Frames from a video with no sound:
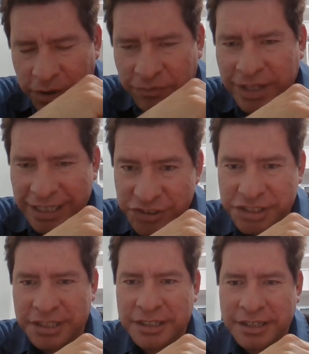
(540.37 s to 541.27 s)

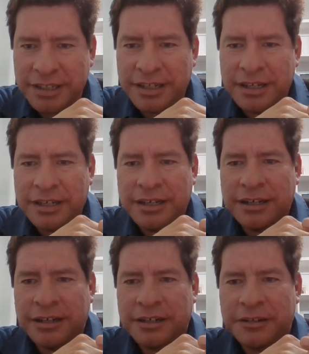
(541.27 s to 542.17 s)
reflection,
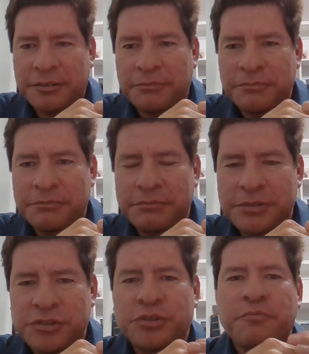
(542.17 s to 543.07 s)
um,
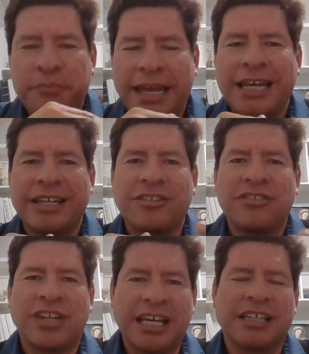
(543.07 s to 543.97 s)
to make
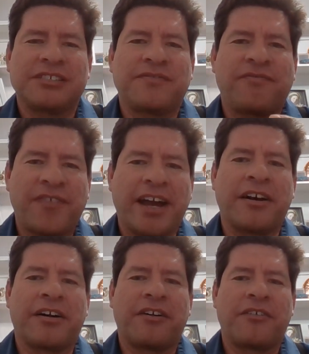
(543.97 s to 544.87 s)
things
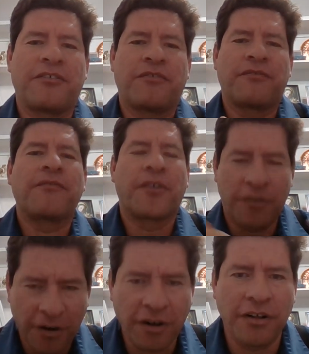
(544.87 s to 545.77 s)
fair
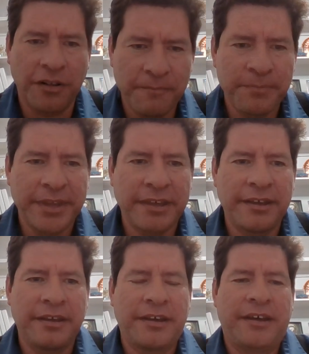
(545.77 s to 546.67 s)
for all.
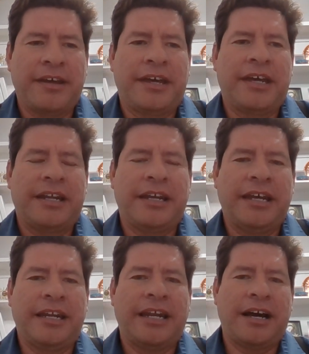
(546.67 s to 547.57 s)

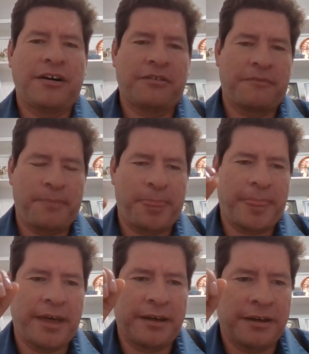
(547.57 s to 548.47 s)
And now,
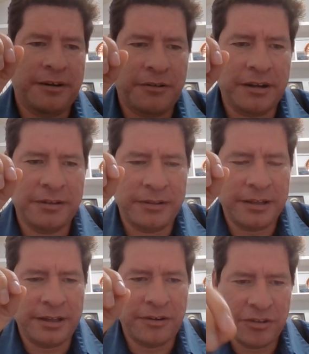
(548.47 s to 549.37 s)

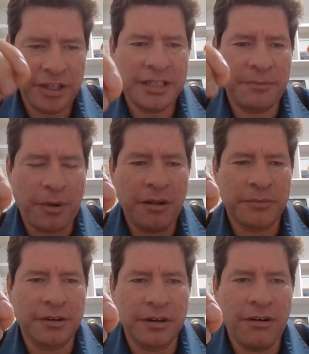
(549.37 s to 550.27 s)
another thing that
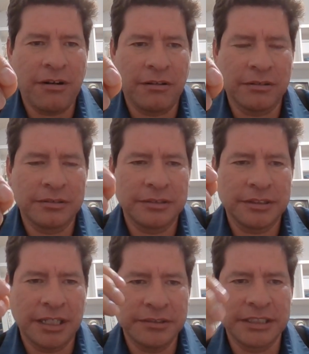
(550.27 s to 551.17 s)
Palmer et al.
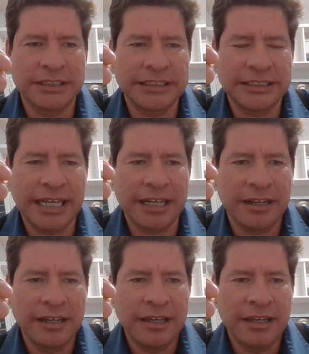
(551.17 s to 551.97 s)
Tells us is that